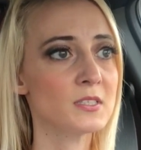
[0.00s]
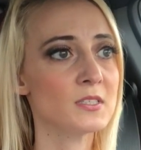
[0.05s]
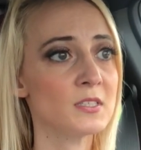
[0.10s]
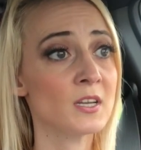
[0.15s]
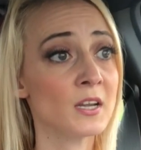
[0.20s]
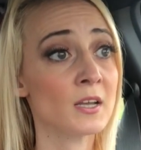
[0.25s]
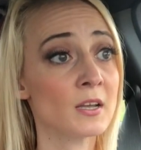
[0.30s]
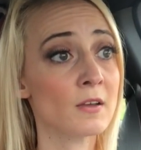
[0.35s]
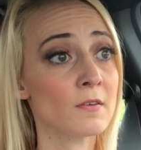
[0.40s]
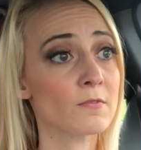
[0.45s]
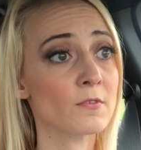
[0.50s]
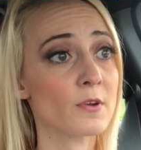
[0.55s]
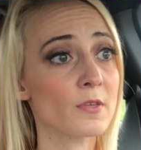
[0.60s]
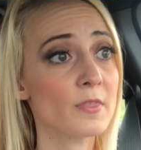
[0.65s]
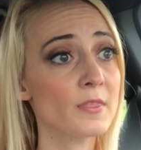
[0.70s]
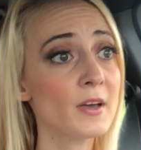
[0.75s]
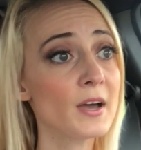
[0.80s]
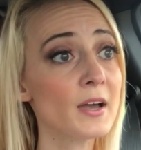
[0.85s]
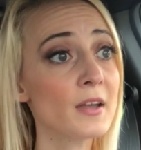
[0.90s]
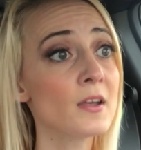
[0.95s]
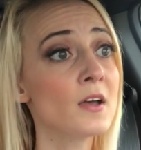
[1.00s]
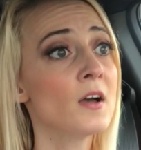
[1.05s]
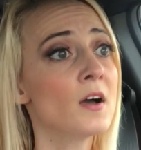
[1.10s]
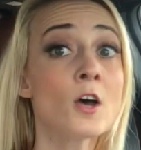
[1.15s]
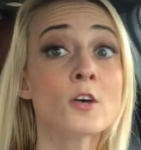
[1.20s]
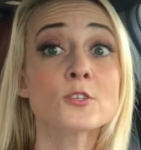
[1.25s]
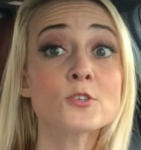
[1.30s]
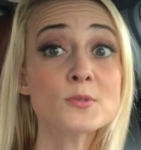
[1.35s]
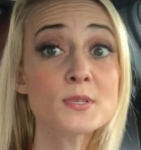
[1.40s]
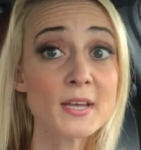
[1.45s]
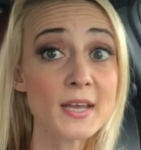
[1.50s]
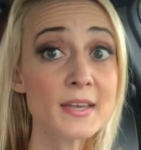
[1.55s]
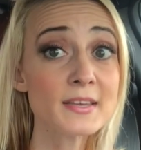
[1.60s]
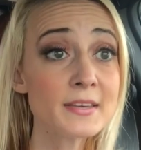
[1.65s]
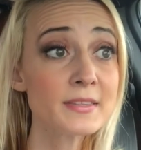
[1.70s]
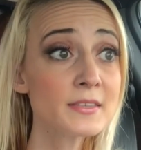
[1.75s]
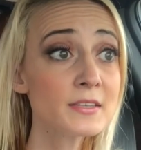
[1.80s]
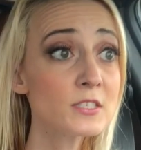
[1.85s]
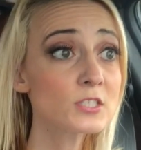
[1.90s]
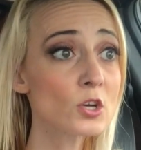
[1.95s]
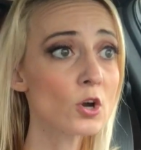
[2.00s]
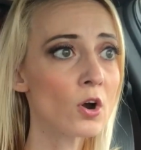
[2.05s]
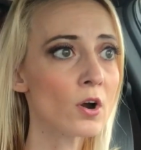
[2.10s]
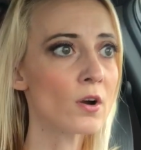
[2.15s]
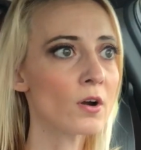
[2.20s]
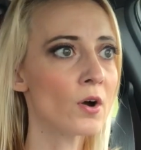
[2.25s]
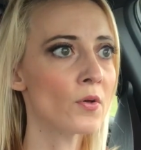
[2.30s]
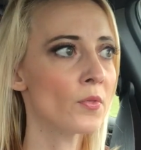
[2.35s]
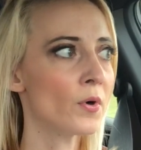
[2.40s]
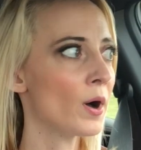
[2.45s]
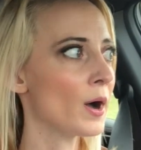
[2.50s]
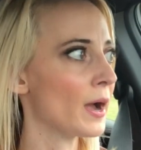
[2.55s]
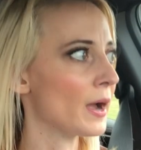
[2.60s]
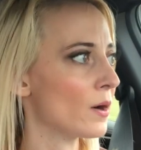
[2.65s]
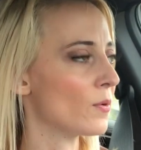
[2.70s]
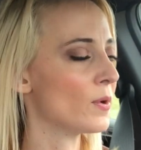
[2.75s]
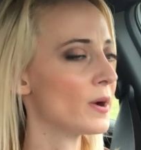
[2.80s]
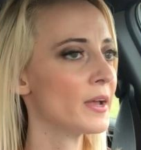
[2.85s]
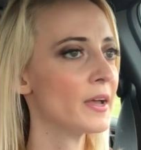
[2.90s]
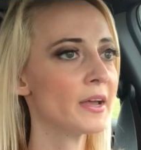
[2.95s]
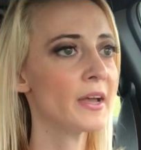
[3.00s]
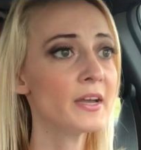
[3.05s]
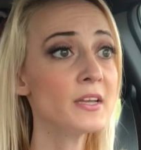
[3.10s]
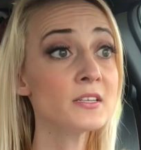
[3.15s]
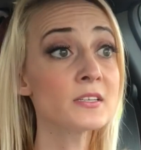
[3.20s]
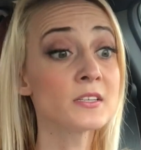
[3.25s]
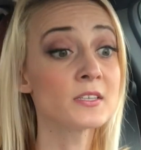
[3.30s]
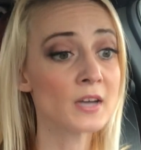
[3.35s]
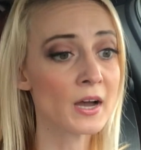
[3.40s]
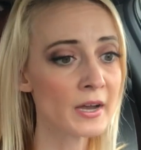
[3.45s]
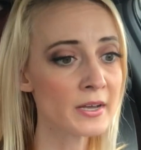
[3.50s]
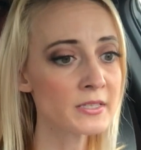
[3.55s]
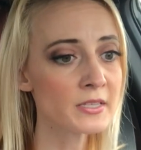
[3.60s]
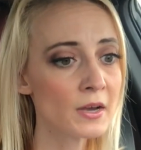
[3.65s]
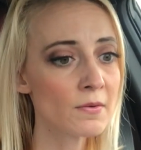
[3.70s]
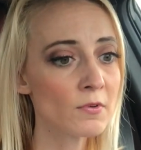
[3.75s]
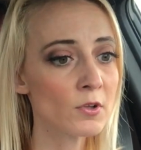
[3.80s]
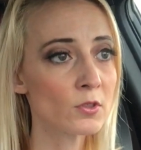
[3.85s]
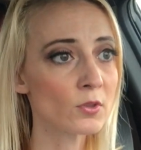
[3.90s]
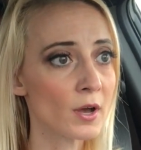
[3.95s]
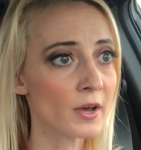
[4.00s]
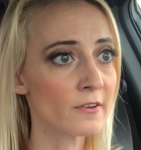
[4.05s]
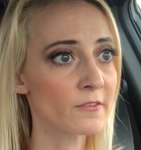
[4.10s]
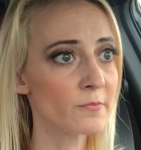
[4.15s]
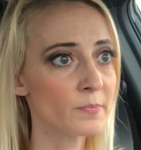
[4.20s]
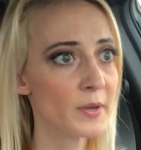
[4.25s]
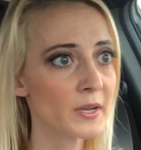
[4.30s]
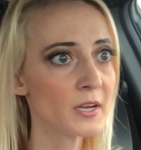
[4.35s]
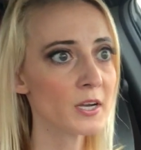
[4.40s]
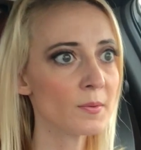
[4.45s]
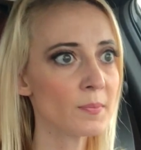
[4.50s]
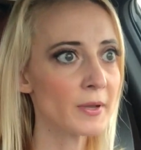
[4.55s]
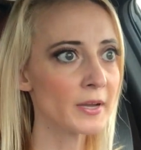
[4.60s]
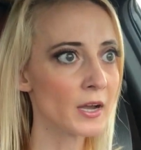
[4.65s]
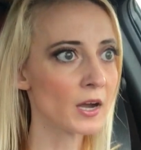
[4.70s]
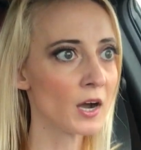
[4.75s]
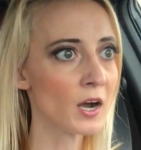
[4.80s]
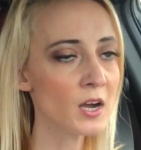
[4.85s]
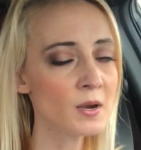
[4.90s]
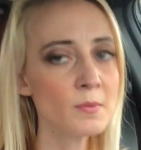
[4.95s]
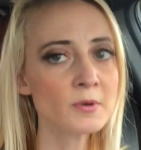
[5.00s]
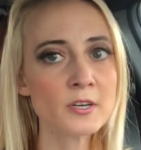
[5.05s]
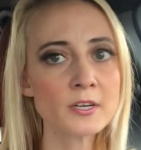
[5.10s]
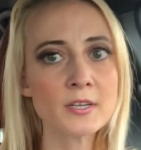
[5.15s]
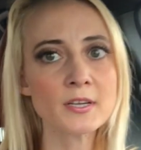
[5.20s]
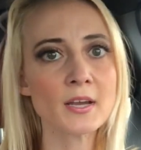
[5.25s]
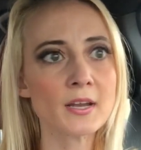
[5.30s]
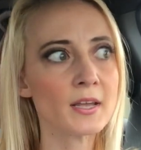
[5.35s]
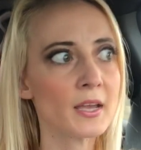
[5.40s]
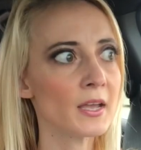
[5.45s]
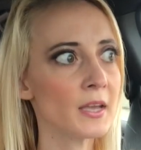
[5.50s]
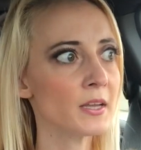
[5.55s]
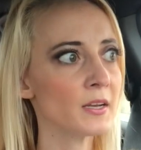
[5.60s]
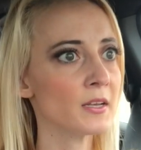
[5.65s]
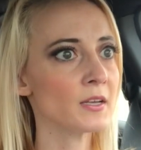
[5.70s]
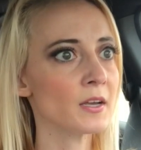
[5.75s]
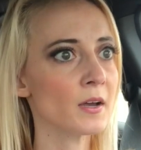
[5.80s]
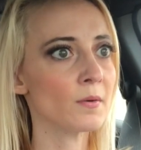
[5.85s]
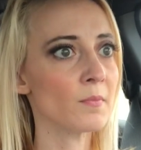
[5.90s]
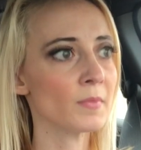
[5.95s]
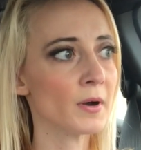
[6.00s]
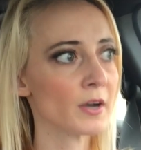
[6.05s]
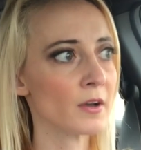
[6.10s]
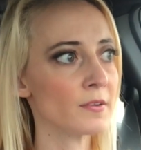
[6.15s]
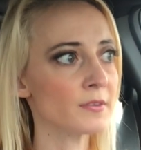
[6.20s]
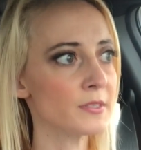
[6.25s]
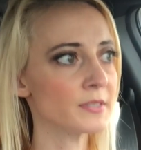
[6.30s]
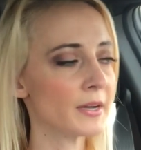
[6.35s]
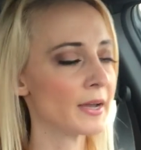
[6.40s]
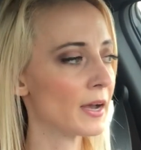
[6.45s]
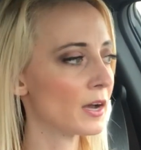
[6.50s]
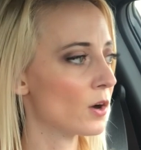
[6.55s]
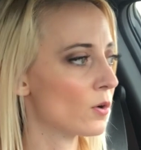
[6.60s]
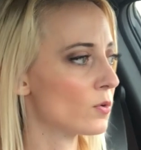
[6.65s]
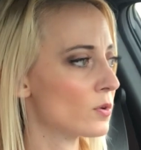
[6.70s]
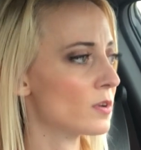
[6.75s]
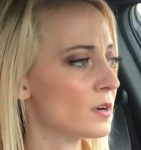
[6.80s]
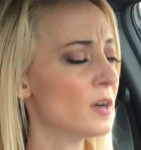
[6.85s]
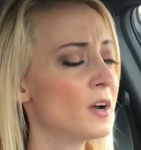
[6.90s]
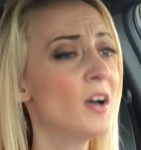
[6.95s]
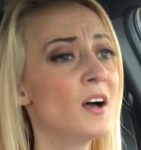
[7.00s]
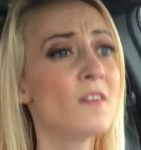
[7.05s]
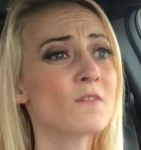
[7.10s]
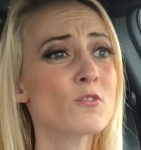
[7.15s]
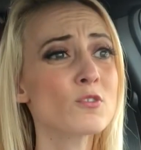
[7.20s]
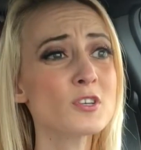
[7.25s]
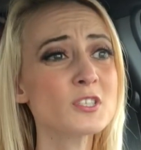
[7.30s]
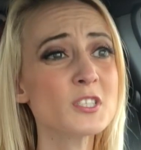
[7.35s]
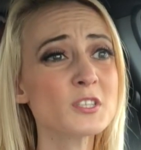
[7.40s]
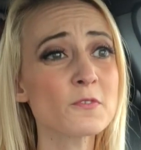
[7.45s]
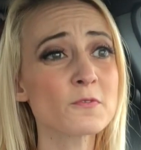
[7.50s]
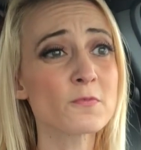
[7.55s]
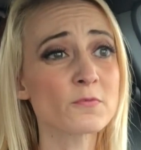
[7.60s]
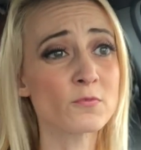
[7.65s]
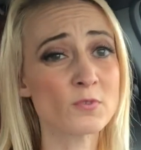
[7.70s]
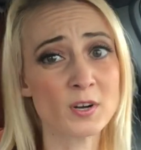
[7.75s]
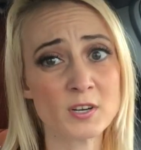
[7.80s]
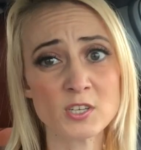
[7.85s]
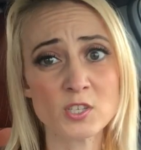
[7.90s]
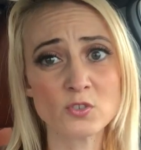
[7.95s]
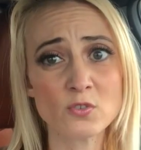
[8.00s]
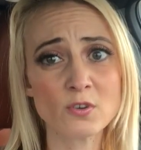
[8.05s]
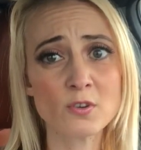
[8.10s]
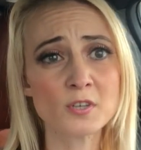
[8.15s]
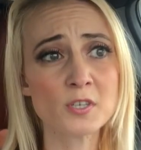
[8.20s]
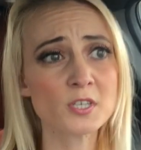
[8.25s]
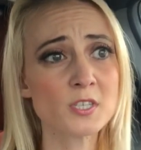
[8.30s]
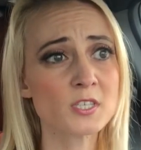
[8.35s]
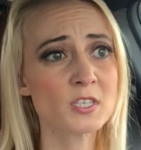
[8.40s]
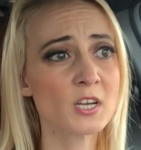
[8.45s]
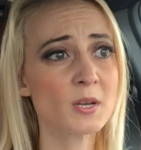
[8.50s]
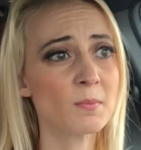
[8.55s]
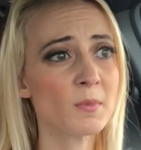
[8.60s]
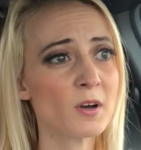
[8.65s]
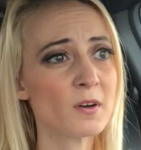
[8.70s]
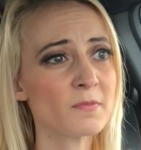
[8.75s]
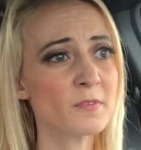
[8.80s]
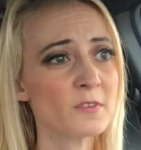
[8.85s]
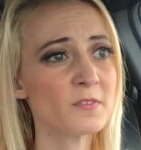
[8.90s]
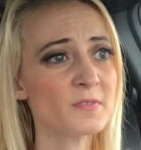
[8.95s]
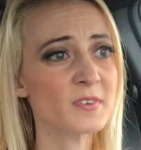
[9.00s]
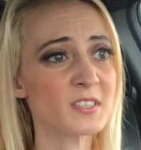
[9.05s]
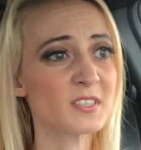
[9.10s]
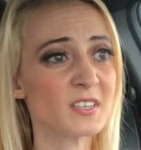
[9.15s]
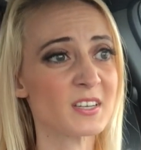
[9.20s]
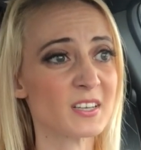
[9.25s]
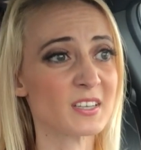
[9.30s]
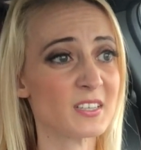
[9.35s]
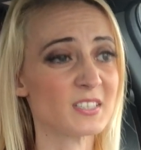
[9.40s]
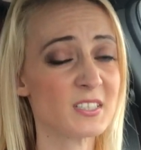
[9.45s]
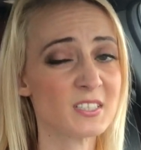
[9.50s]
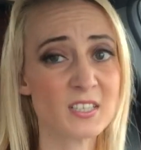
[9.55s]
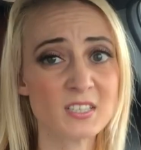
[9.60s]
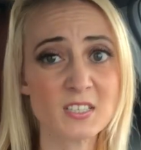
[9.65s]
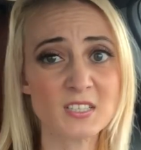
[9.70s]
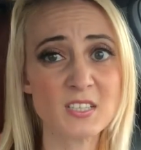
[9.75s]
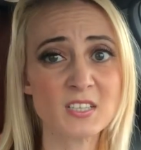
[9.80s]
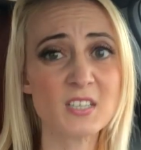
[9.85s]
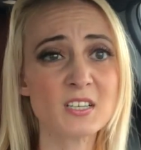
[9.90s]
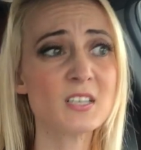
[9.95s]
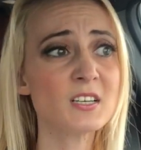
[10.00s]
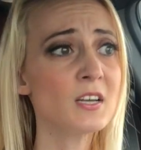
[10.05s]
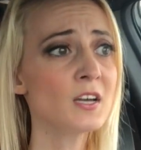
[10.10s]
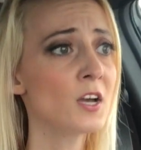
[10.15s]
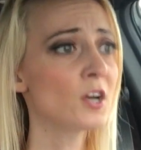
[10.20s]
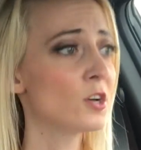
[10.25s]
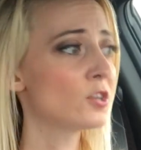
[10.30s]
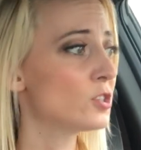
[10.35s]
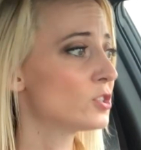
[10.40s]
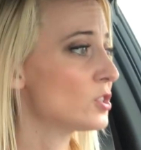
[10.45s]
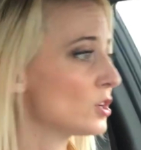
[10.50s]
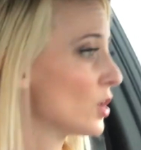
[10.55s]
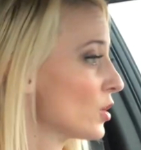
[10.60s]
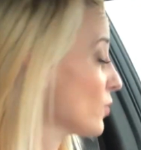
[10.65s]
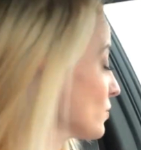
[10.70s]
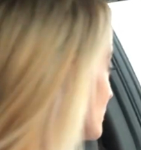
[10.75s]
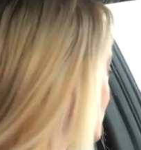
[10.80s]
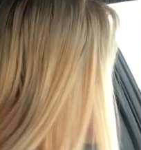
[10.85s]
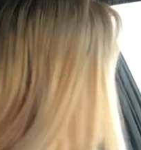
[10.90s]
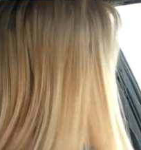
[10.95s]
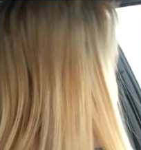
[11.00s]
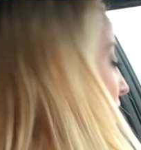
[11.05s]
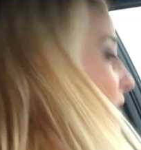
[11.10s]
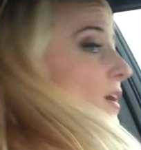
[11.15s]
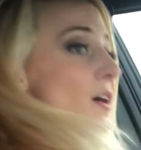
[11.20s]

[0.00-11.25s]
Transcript: staying for that. So taking this car on the highway, it does have a lot of pickup. Like, I'm already at 80 miles an hour. Of course, the frontage road I just came off of is like a 60. So it's,